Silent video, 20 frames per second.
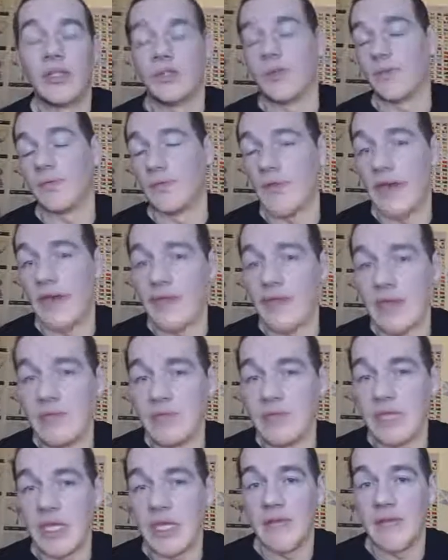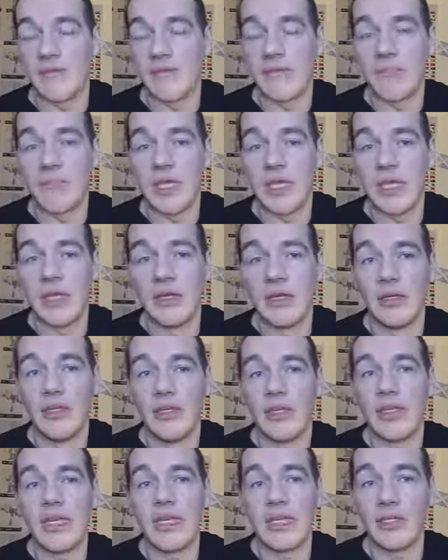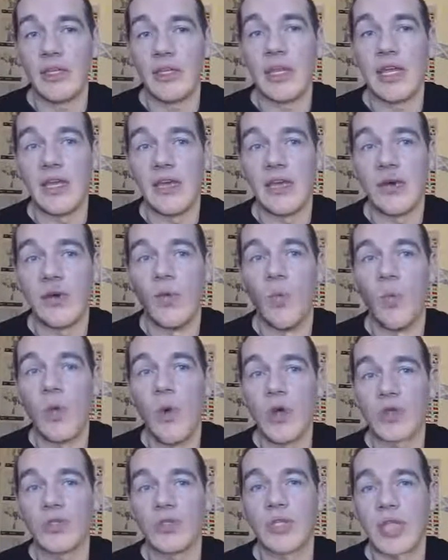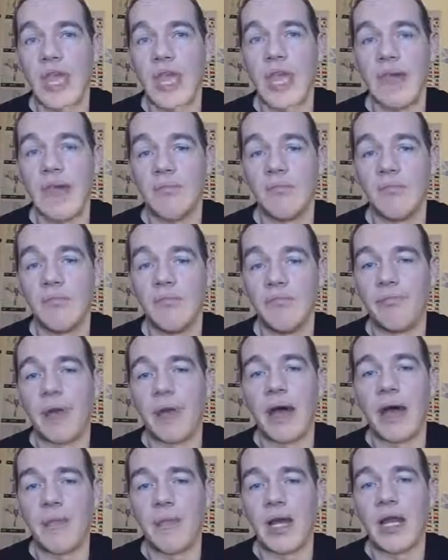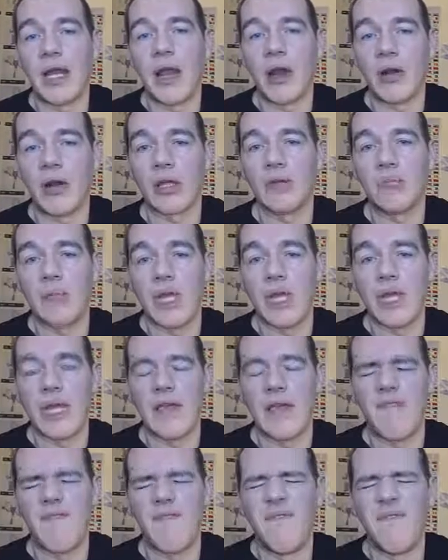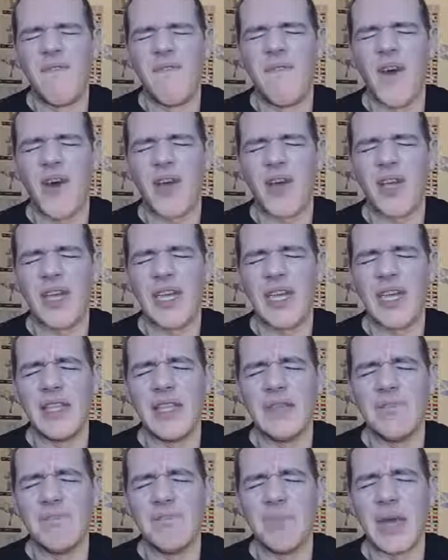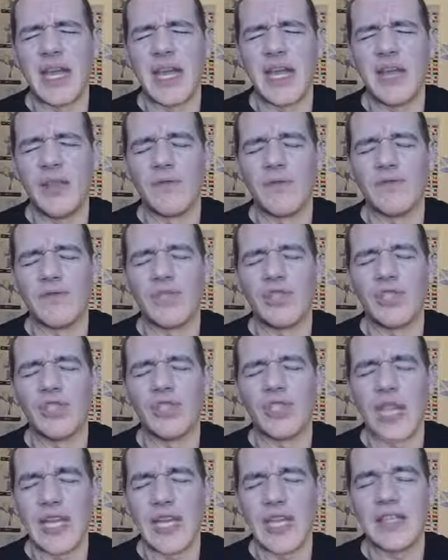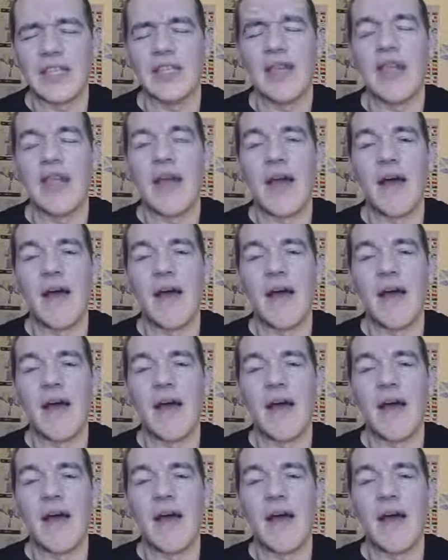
Top 5 games of the year for me, easily. Worst game, Batman Arkham Knight. Fucking pile of shite.